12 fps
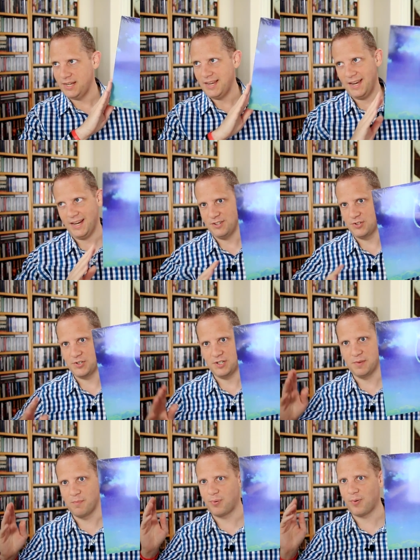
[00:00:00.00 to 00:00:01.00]
And
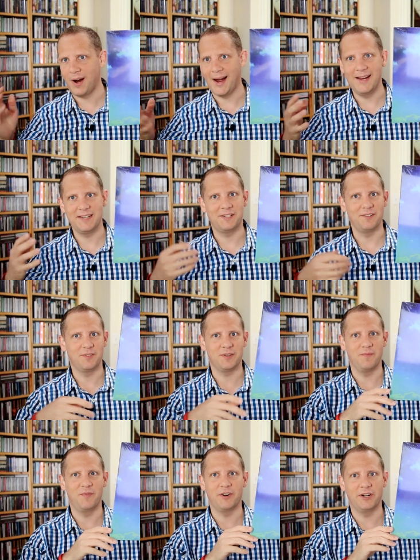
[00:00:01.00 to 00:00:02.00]
just comprised of
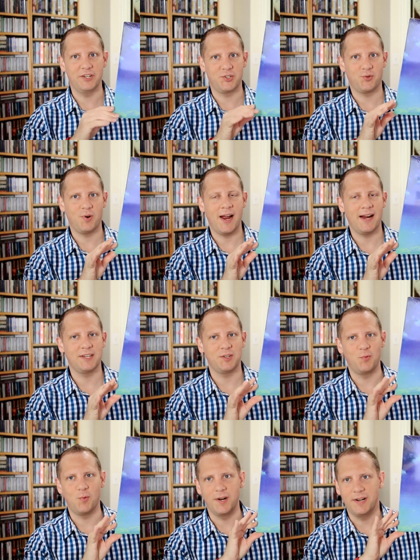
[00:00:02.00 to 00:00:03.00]
some various tracks
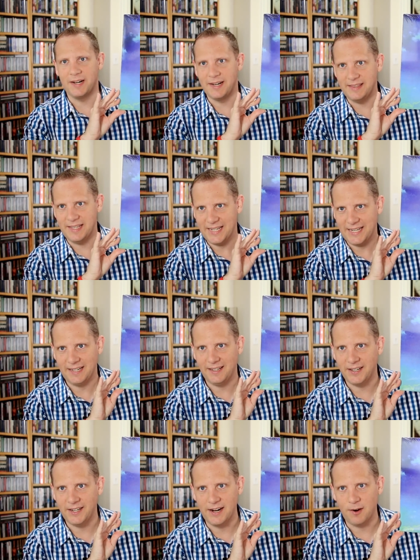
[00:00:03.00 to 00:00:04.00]
and whatnot they had
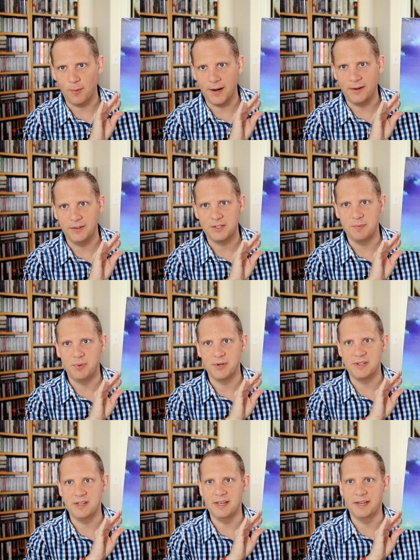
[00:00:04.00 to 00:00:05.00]
lying around to
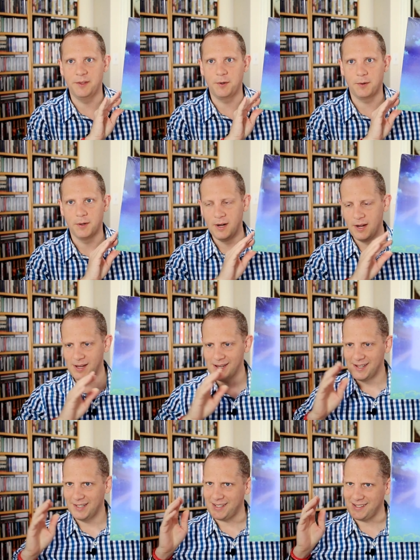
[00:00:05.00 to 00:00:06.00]
put together.
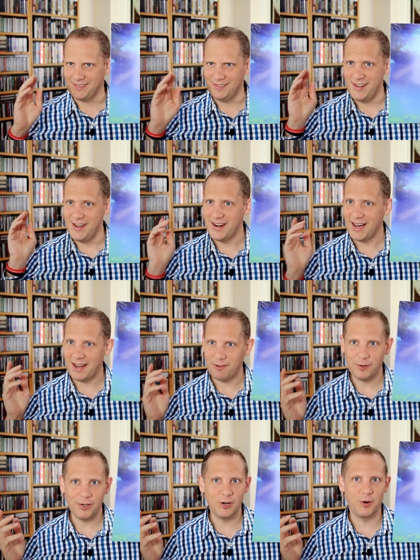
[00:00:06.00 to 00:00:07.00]

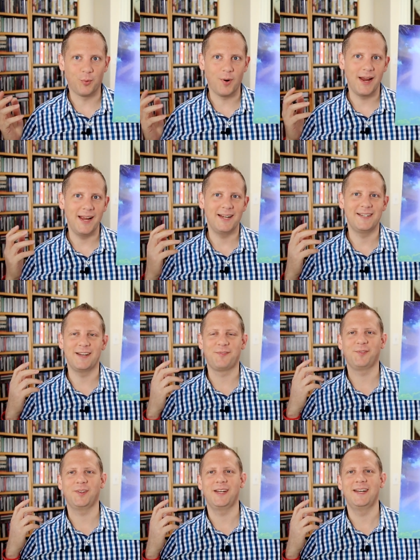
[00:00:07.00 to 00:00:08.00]
Not real great,
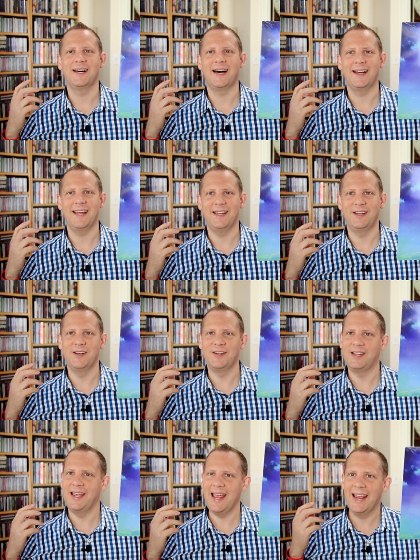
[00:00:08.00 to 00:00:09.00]
definitely not a
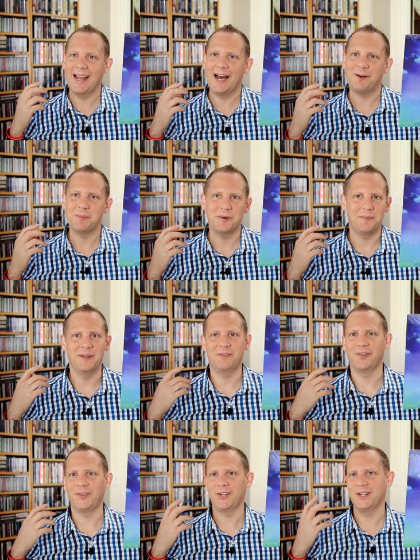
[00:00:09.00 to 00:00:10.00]
good Can album
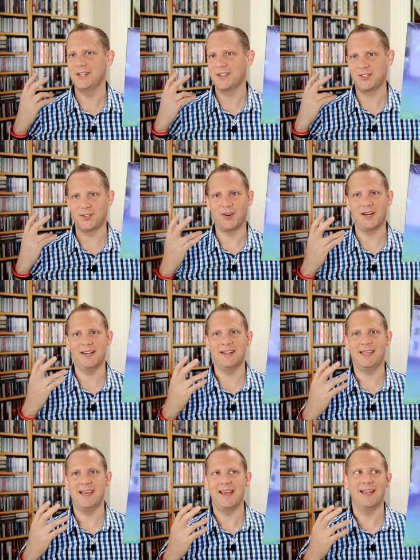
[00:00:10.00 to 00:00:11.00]
if you're looking to start
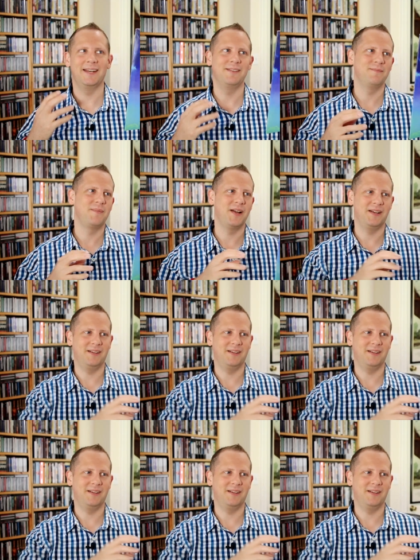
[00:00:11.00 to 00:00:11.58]
into Can.